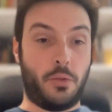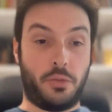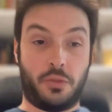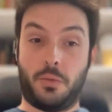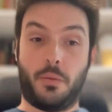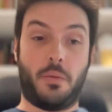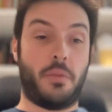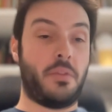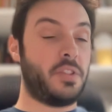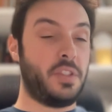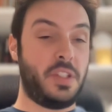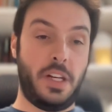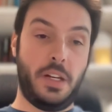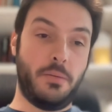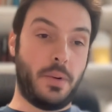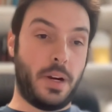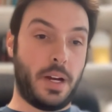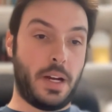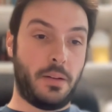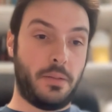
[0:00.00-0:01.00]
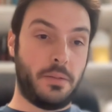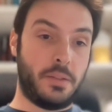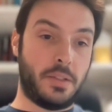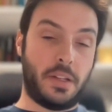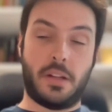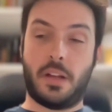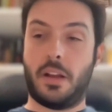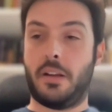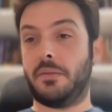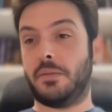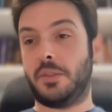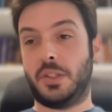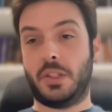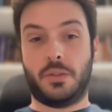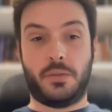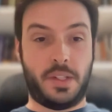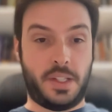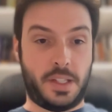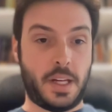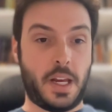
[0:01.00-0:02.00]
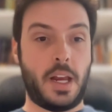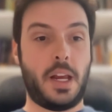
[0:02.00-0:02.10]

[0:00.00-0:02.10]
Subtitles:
through seed round and then Series A